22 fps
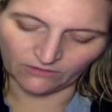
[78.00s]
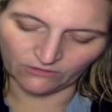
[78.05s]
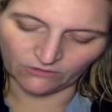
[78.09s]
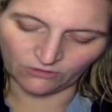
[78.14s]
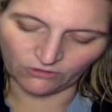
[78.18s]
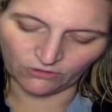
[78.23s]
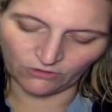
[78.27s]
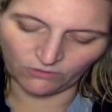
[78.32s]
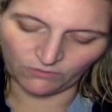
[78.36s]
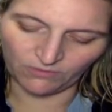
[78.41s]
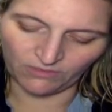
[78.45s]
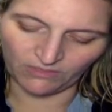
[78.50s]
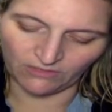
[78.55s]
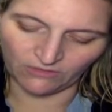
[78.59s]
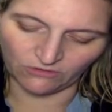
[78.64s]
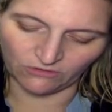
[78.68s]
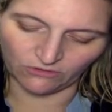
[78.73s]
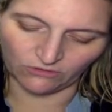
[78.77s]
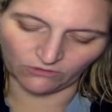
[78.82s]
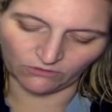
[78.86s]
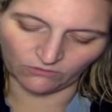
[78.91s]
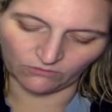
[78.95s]

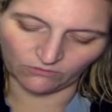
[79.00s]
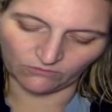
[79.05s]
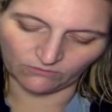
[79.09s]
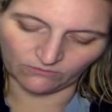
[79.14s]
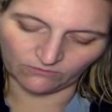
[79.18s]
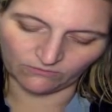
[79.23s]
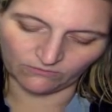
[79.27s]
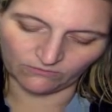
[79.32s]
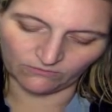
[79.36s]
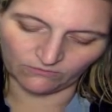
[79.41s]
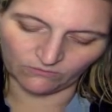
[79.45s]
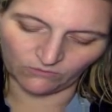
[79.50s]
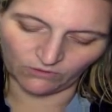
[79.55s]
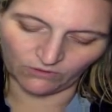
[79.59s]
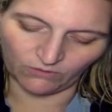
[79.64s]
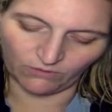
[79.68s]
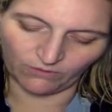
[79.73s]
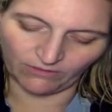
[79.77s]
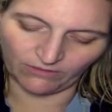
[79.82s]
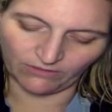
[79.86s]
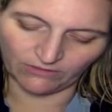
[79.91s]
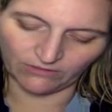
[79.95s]
2p2. Look
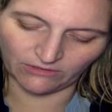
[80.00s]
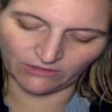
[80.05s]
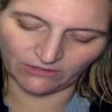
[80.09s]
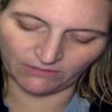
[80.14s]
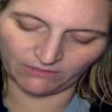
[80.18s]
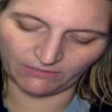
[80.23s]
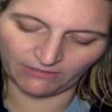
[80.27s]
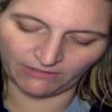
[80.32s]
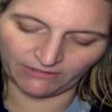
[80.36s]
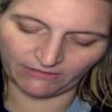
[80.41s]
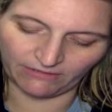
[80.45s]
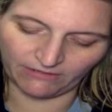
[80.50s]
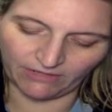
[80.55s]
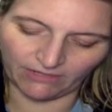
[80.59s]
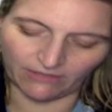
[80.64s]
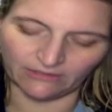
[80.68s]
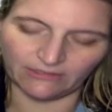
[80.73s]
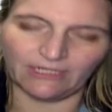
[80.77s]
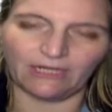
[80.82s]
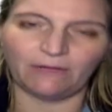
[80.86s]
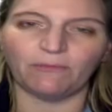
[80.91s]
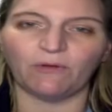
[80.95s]
at where it is on the
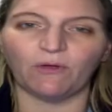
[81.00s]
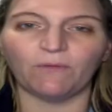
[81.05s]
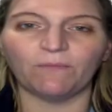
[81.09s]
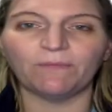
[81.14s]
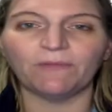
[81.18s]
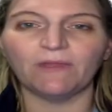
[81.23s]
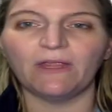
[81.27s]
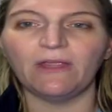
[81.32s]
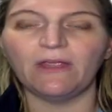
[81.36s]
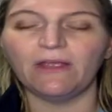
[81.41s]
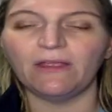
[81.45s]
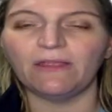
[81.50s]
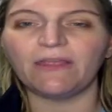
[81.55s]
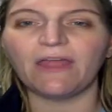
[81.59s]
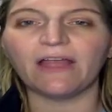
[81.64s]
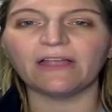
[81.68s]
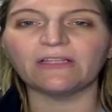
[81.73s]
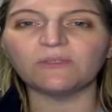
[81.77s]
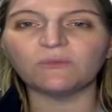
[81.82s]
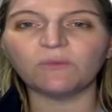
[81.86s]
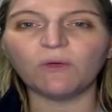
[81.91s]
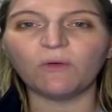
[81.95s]
periodic table.
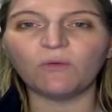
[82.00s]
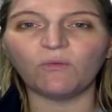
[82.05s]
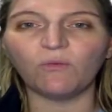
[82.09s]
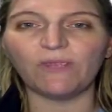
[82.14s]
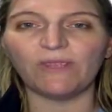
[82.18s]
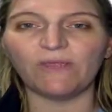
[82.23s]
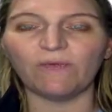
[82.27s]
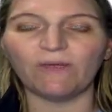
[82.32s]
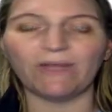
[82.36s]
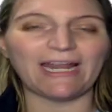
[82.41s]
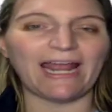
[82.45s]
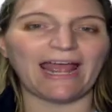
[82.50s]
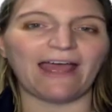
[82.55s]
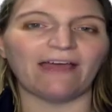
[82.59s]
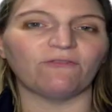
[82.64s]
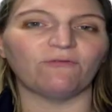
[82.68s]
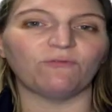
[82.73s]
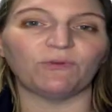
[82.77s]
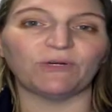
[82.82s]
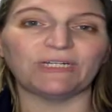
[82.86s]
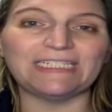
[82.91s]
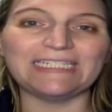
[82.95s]
That's what we would
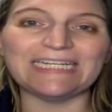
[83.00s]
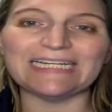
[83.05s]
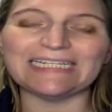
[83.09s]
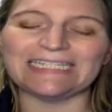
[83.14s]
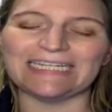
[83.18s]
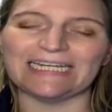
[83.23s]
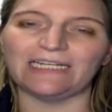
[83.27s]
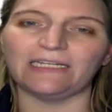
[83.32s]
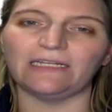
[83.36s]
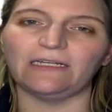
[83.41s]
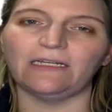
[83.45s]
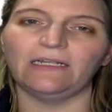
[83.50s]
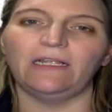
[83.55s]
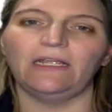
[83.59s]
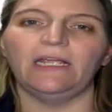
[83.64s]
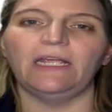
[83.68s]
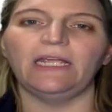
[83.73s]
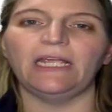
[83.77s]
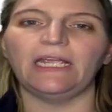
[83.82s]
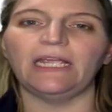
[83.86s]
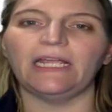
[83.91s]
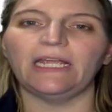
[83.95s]
have predicted
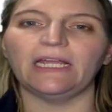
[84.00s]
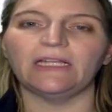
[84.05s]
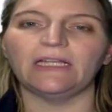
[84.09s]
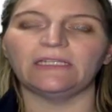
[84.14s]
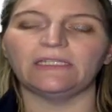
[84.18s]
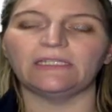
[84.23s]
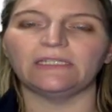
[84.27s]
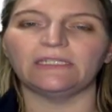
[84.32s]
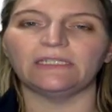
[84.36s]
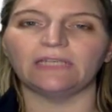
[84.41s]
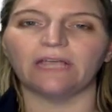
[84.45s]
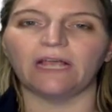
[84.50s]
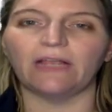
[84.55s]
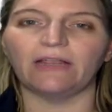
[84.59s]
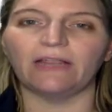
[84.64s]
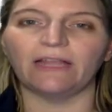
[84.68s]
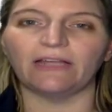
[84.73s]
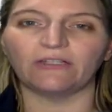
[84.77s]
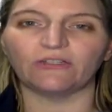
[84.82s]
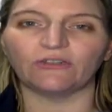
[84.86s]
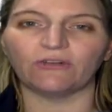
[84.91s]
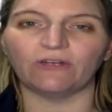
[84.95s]
its
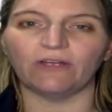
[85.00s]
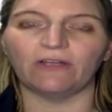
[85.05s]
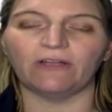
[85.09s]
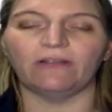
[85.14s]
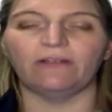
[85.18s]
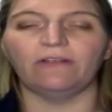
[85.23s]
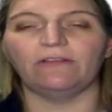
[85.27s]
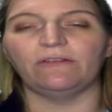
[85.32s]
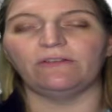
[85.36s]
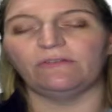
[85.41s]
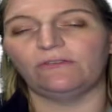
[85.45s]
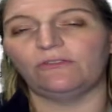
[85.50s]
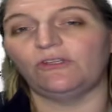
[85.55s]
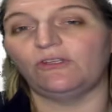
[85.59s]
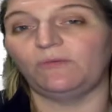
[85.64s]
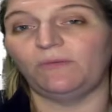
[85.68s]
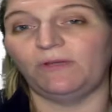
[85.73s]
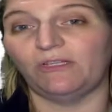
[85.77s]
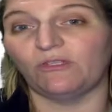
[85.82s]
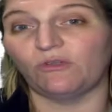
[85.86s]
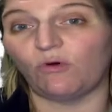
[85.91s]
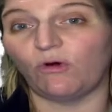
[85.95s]

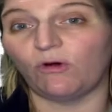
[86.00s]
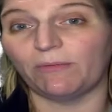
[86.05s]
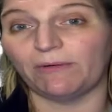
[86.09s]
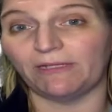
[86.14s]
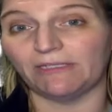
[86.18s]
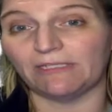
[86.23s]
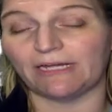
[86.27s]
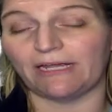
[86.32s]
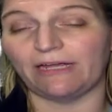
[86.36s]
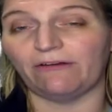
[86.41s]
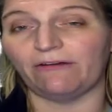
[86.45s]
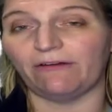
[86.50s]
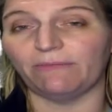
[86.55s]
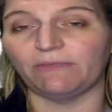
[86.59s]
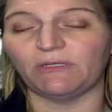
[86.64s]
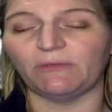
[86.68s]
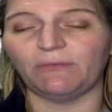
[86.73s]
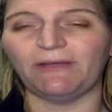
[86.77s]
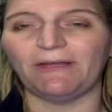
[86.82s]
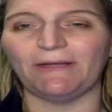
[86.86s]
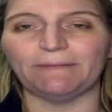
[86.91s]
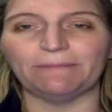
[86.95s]
orbital diagram
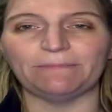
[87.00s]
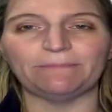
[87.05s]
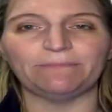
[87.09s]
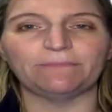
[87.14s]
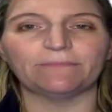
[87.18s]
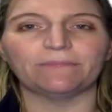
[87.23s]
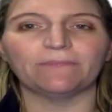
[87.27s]
to be.